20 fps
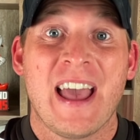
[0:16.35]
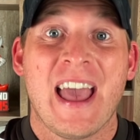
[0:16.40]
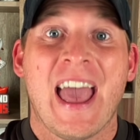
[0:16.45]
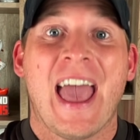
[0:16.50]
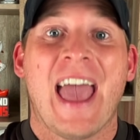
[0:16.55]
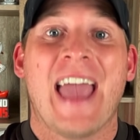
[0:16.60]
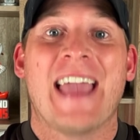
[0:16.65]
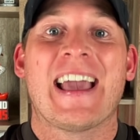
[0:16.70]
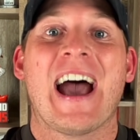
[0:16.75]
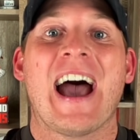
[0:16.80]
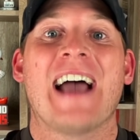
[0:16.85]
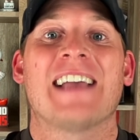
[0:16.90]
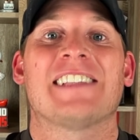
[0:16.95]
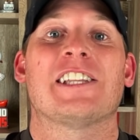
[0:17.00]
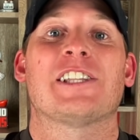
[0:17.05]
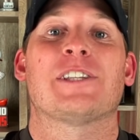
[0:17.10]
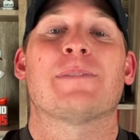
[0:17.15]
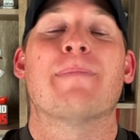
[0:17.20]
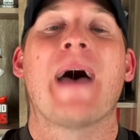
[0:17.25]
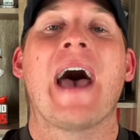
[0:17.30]
Hey guys,
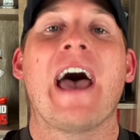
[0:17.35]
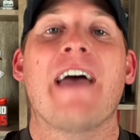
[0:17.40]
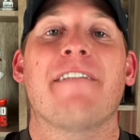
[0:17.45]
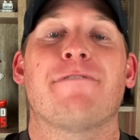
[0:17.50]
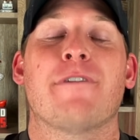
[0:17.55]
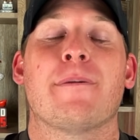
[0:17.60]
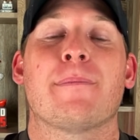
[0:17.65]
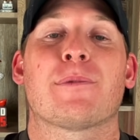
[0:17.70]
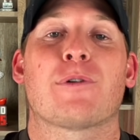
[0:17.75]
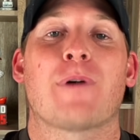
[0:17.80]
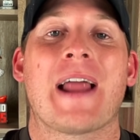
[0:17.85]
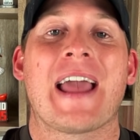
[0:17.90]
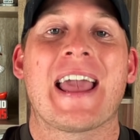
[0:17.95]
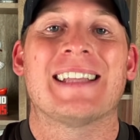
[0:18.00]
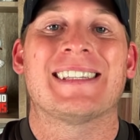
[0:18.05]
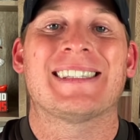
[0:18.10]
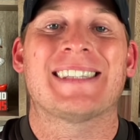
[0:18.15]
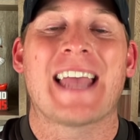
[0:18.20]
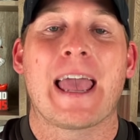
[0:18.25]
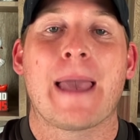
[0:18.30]
it's Matt from
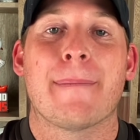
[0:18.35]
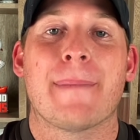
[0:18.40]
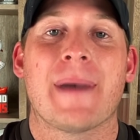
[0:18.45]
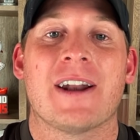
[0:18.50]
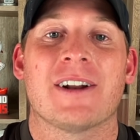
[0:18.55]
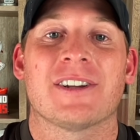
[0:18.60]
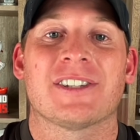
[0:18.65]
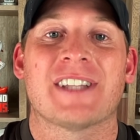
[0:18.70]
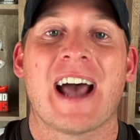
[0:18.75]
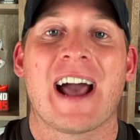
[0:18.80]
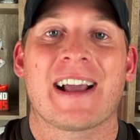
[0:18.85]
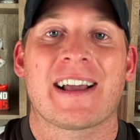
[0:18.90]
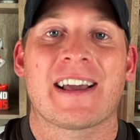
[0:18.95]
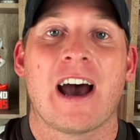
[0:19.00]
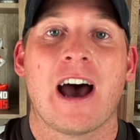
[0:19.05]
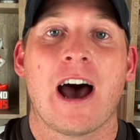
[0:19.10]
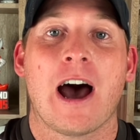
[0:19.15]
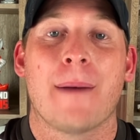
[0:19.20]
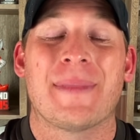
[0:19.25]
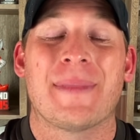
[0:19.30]
GrandStandBettors.com.